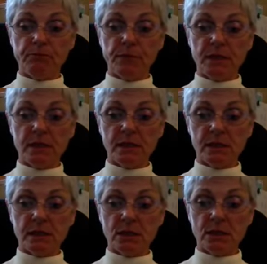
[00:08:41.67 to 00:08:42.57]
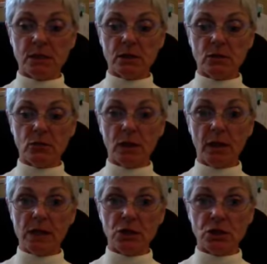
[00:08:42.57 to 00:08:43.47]
distant
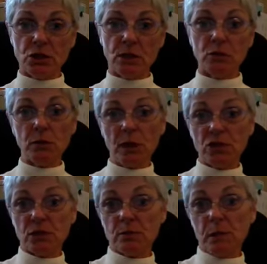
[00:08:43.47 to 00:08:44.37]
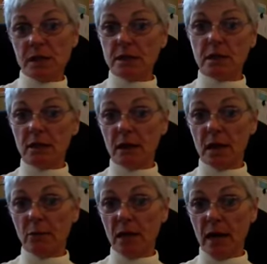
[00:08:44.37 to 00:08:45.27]
relationship. She may just basically
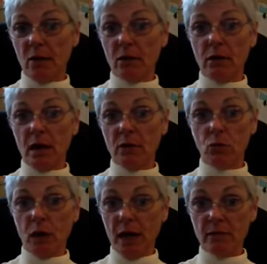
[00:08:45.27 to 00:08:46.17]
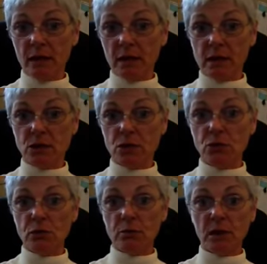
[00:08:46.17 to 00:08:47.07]
cut me out and not want to have anything to do
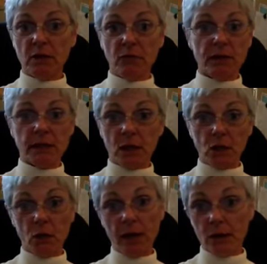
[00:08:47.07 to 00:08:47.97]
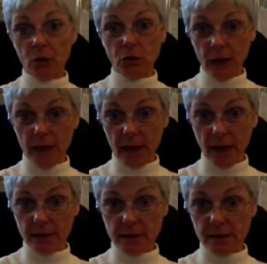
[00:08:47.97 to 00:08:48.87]
with me if I tell her, I know you're not
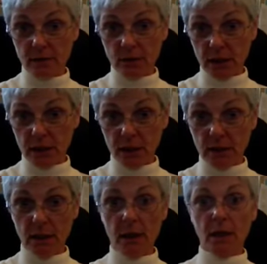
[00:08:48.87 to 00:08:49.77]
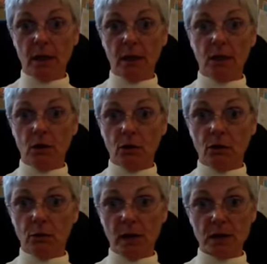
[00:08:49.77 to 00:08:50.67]
Katniss Everdeen, and
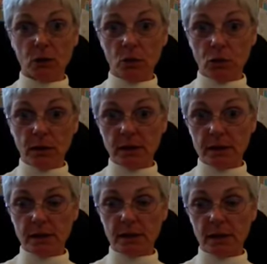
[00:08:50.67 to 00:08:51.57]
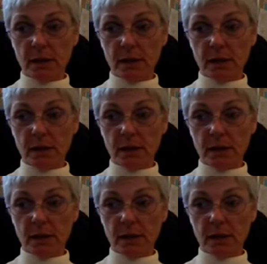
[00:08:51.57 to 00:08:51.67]
you might as well quit this.